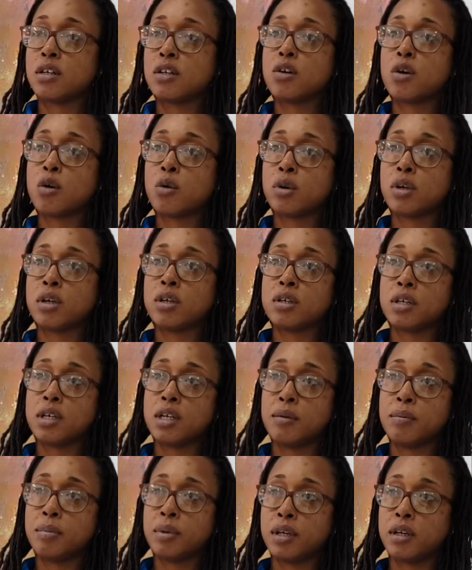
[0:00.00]
a good coating to
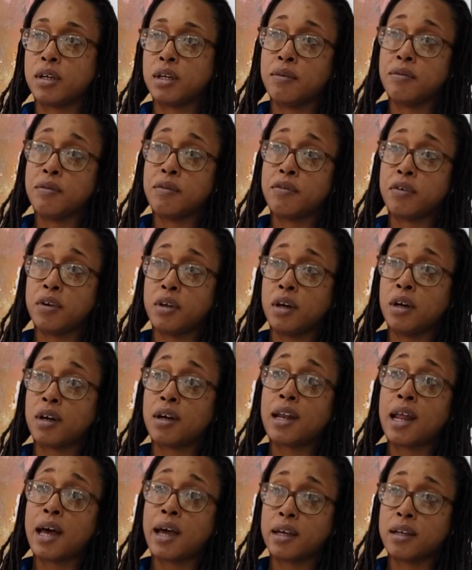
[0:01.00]
keep it for your
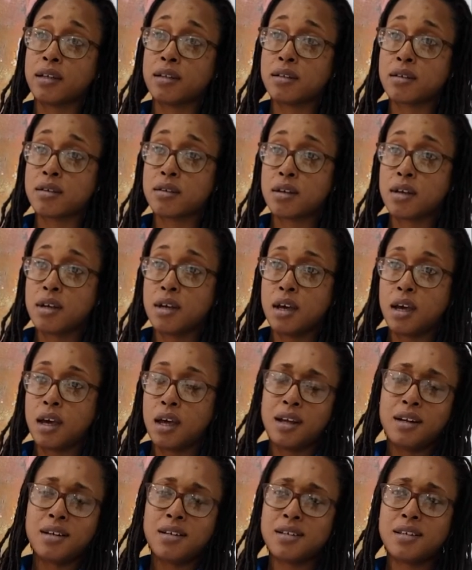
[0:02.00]
clients.
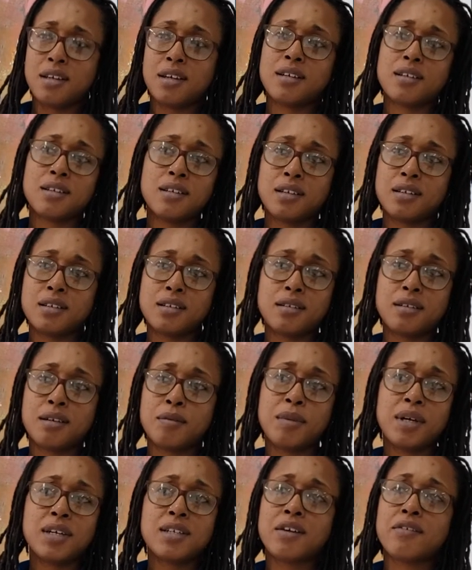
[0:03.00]
I just think it looks, it
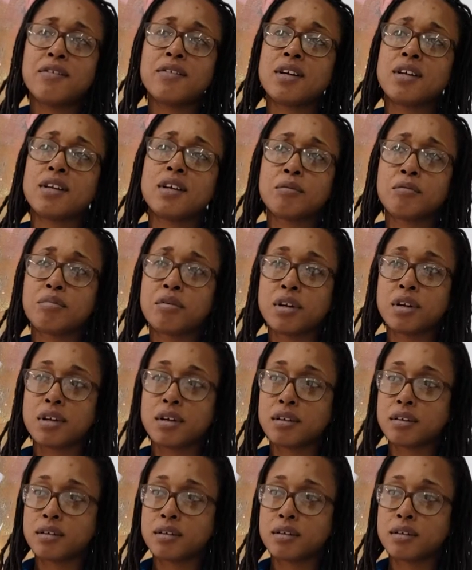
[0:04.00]
makes everything look pretty